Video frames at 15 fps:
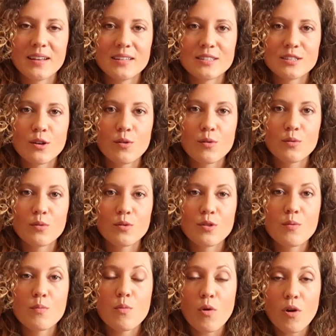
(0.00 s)
So the
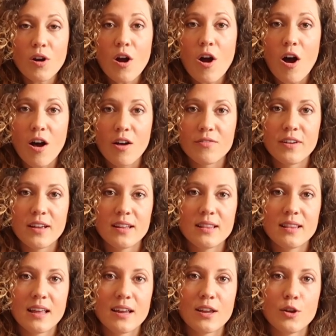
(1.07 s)
more
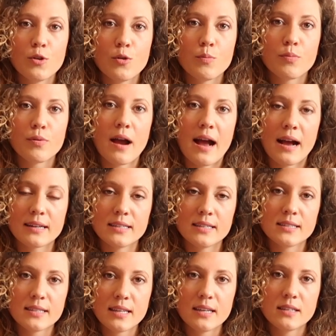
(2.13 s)
often that you
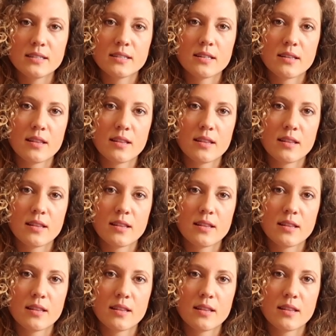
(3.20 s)
practice this,